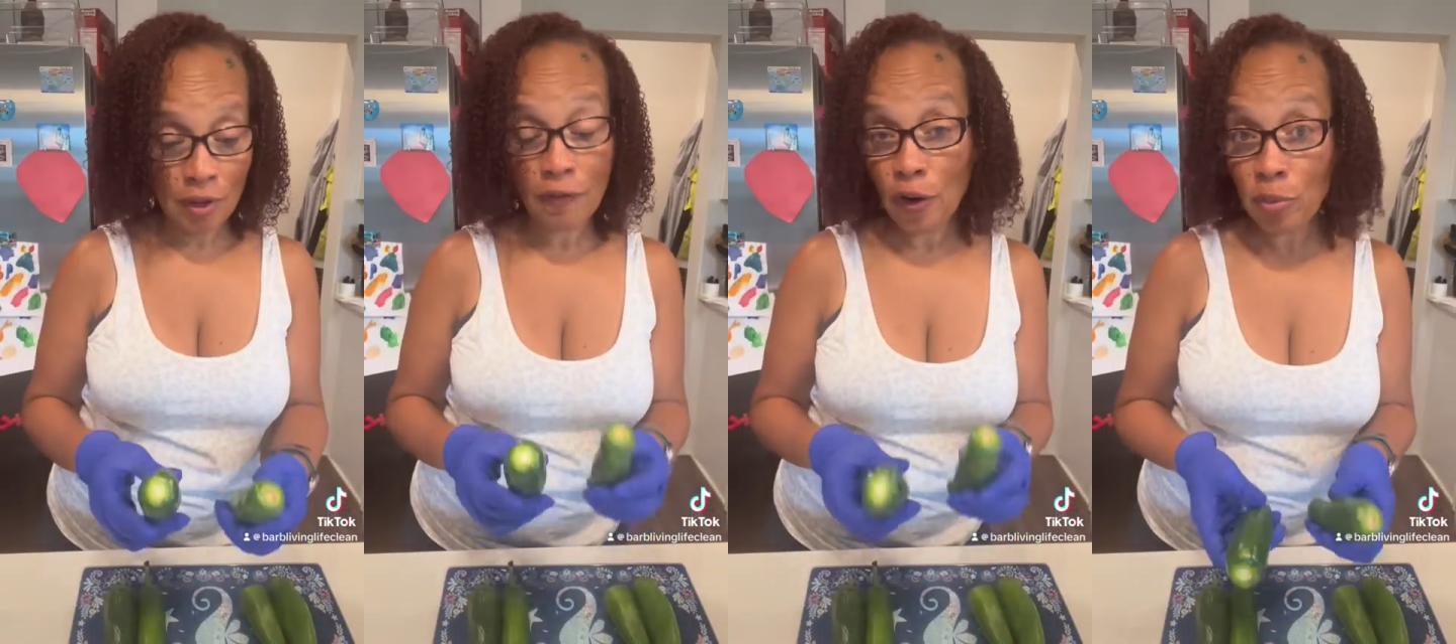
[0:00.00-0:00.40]

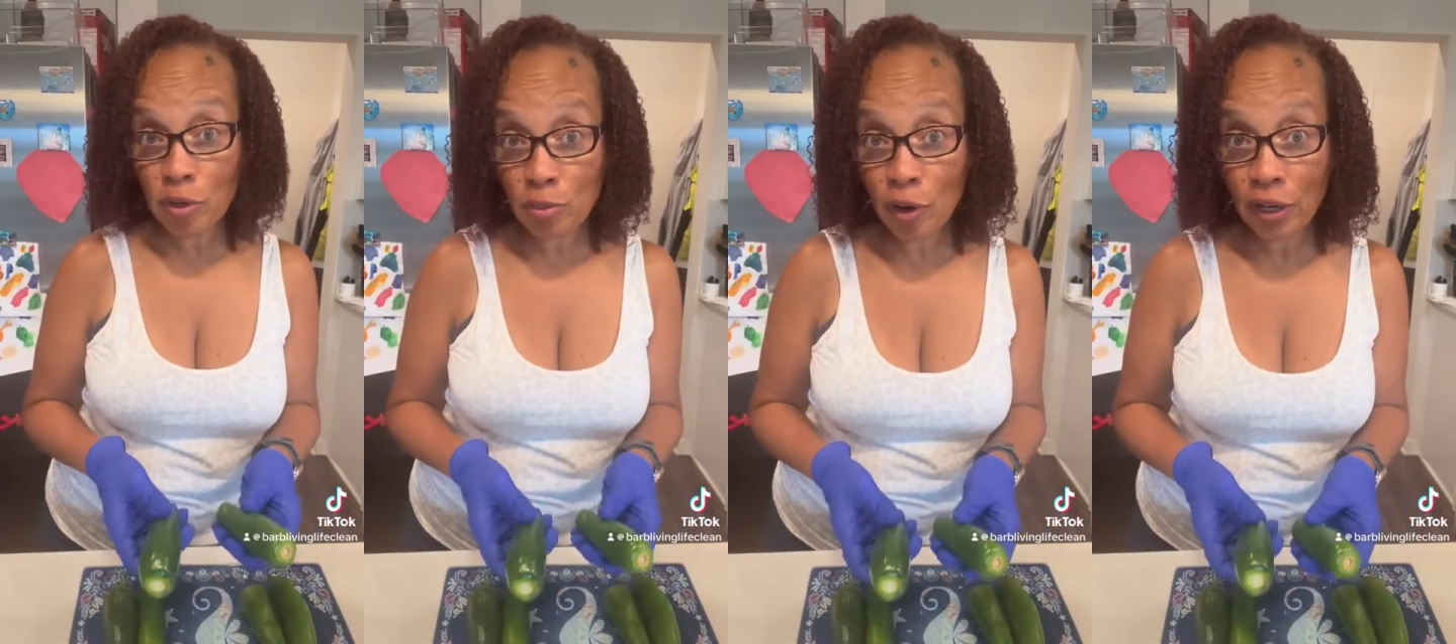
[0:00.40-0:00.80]

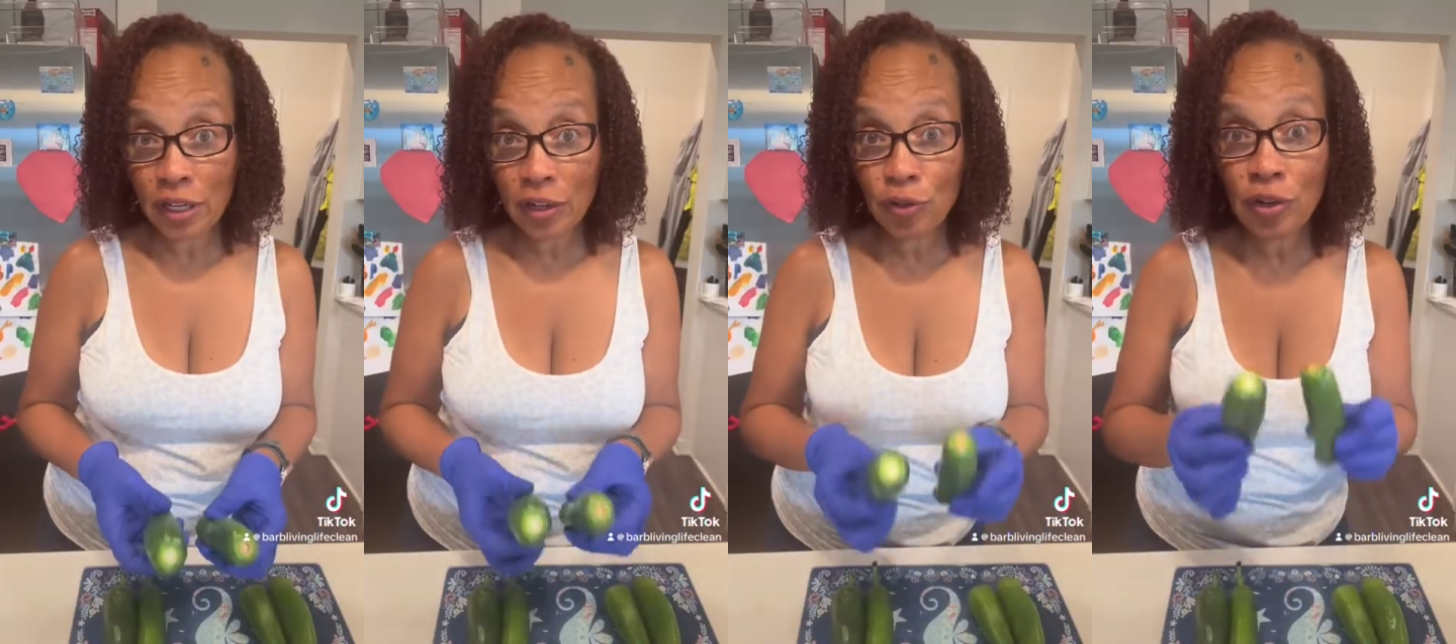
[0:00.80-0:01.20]
farmer's market
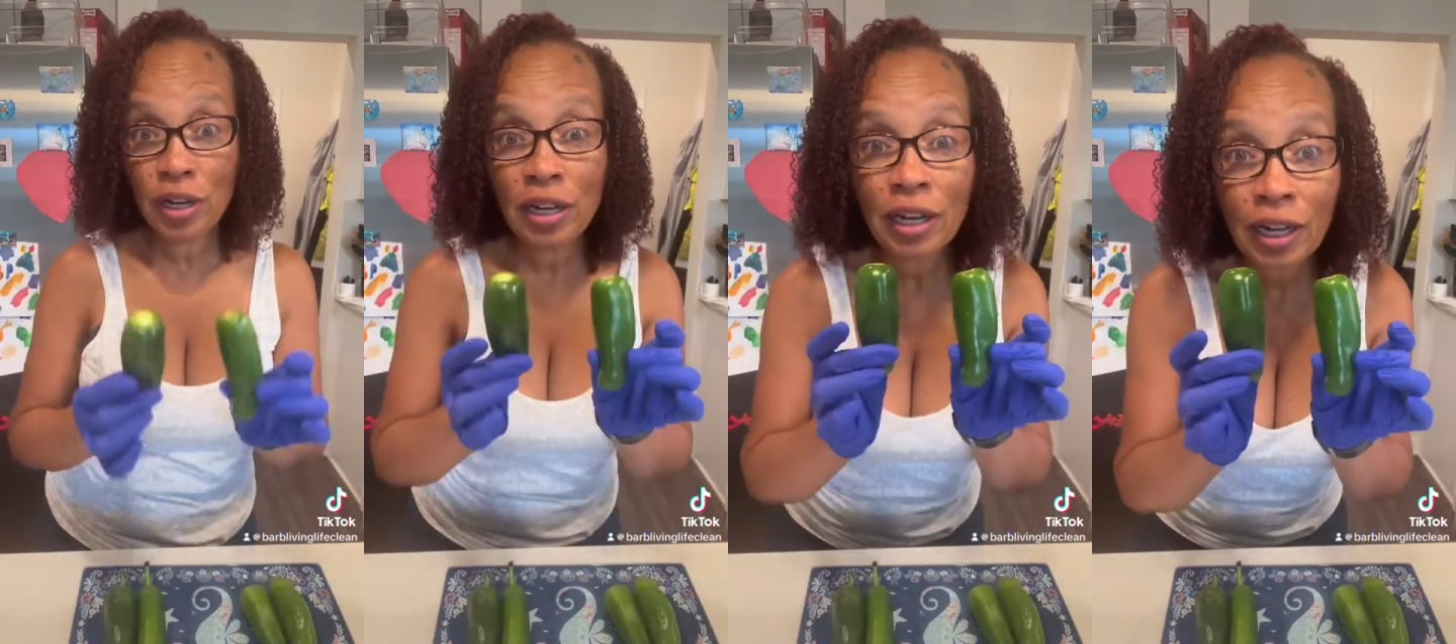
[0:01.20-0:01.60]

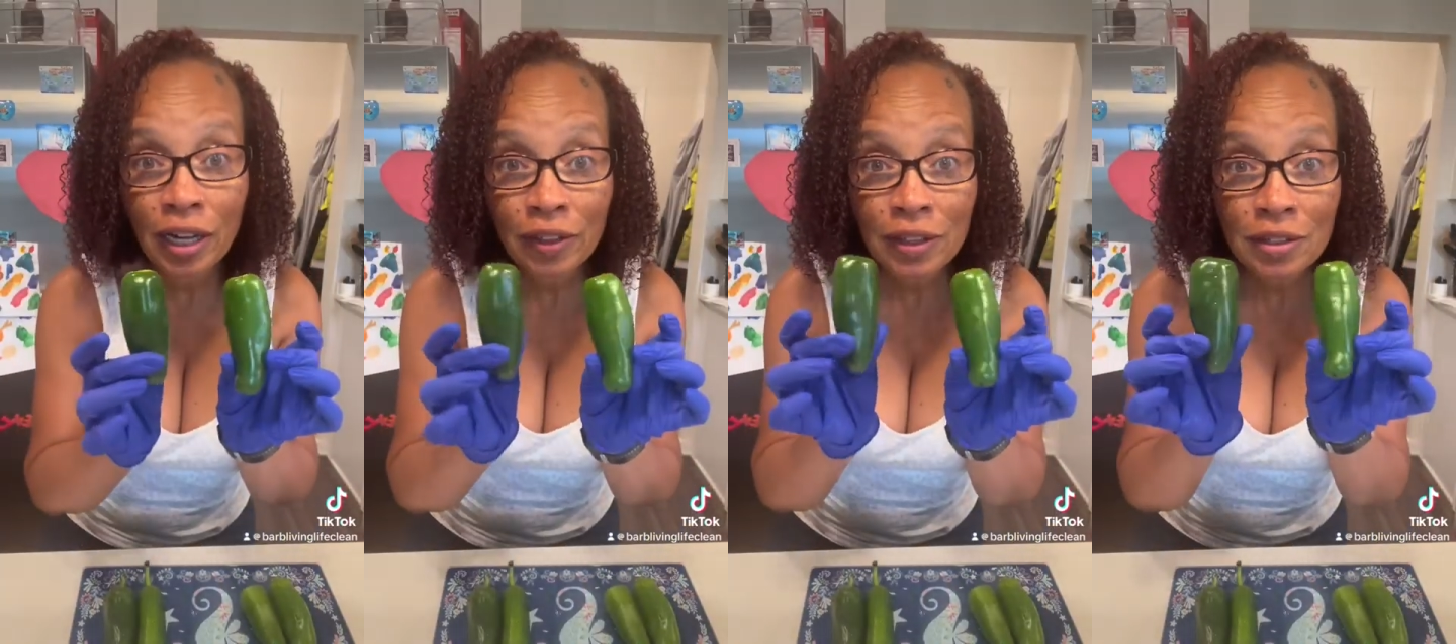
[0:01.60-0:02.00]
yesterday and I
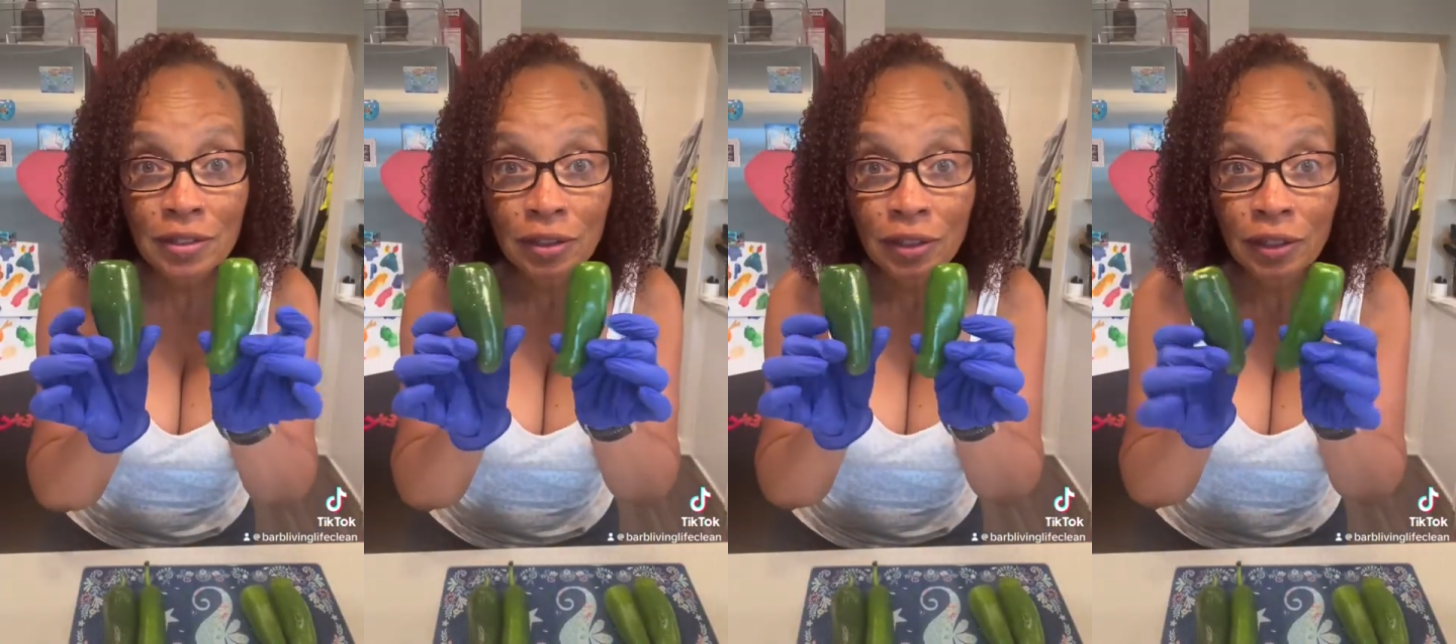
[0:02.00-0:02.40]
got these
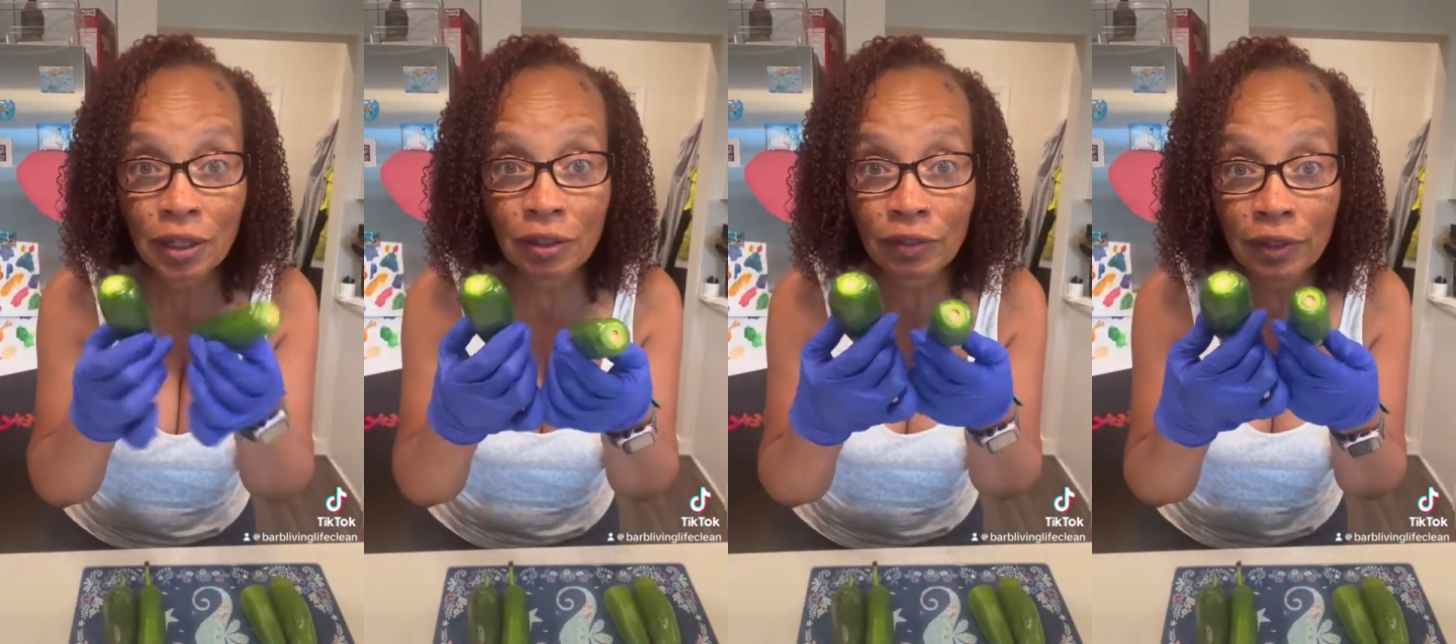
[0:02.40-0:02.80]

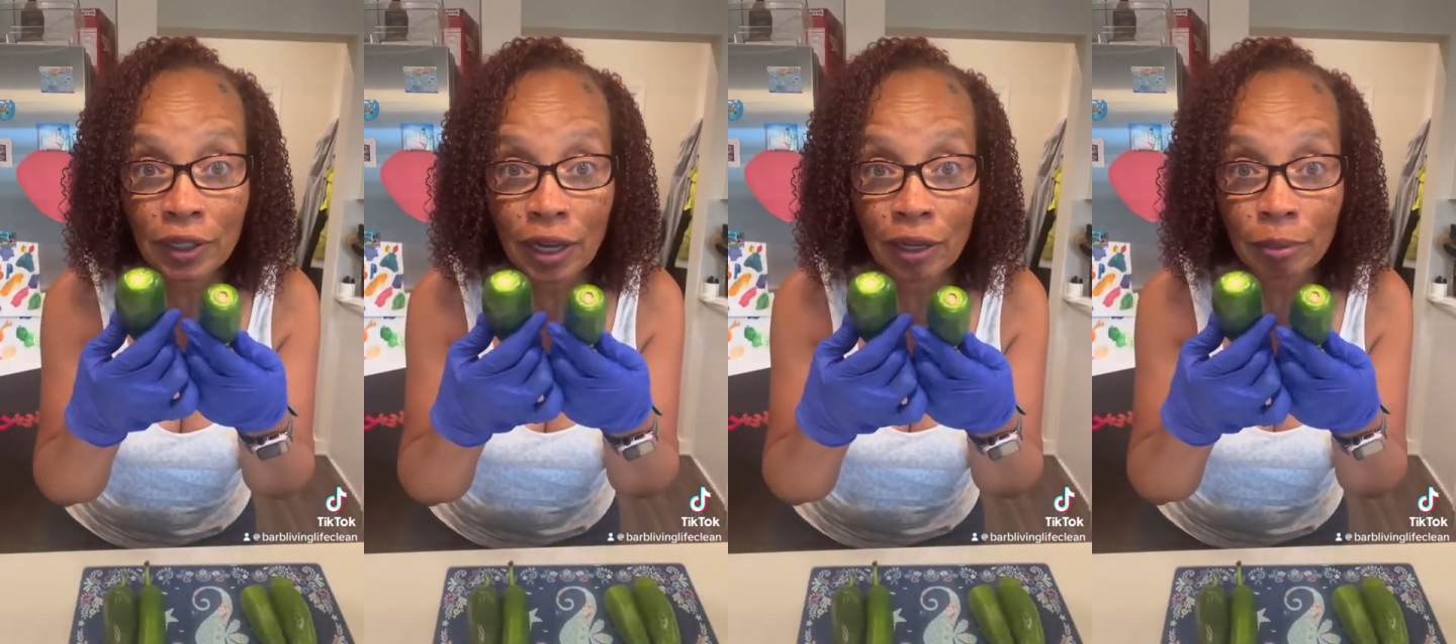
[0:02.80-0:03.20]
lovely
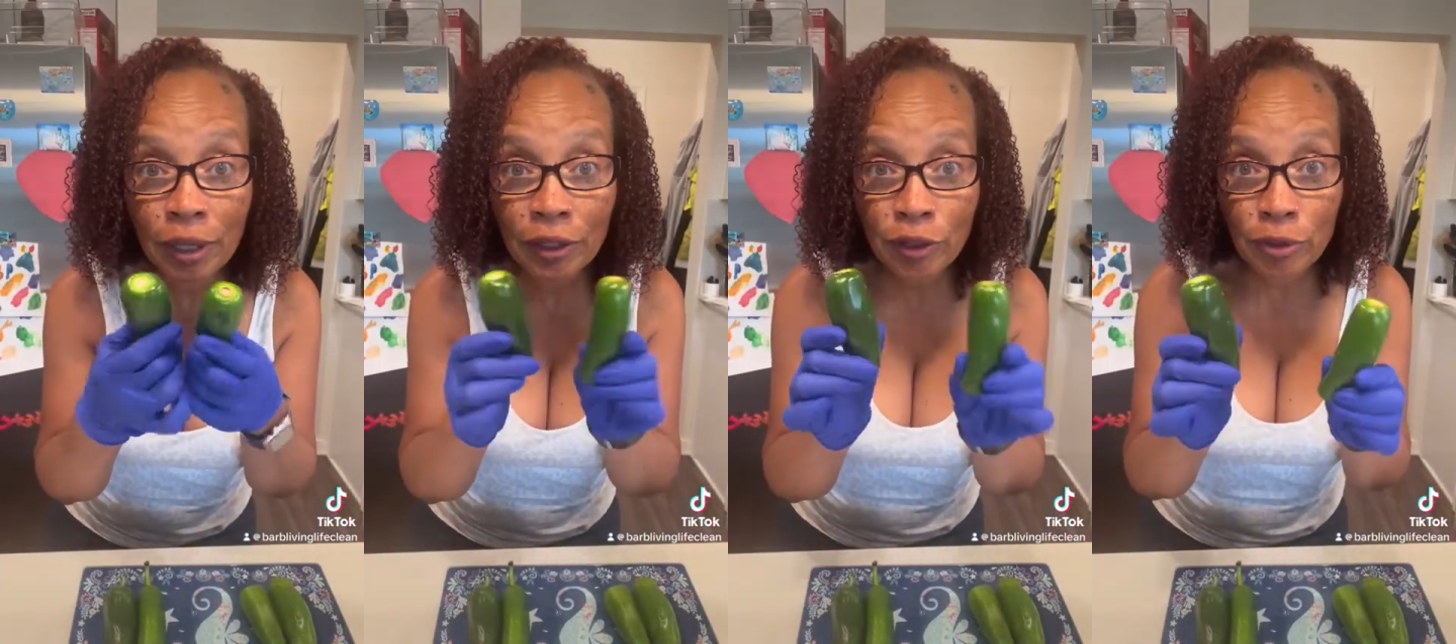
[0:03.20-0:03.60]

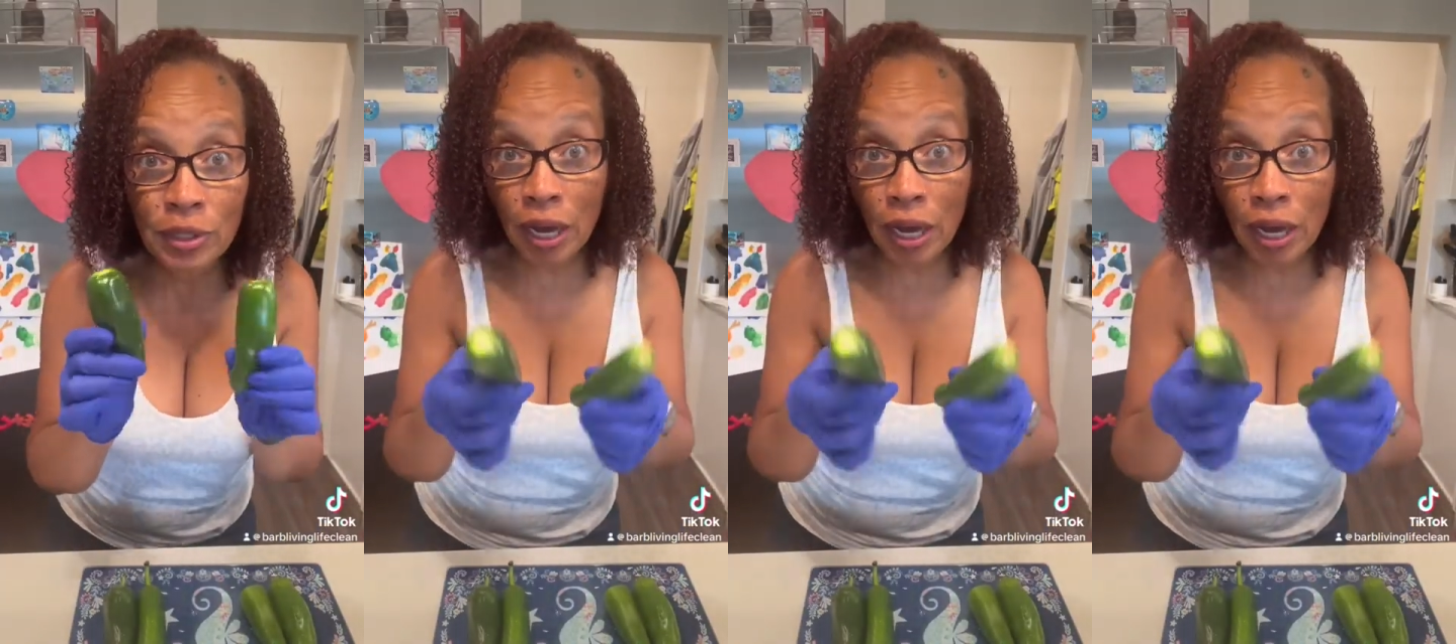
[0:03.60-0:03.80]
jalapenos.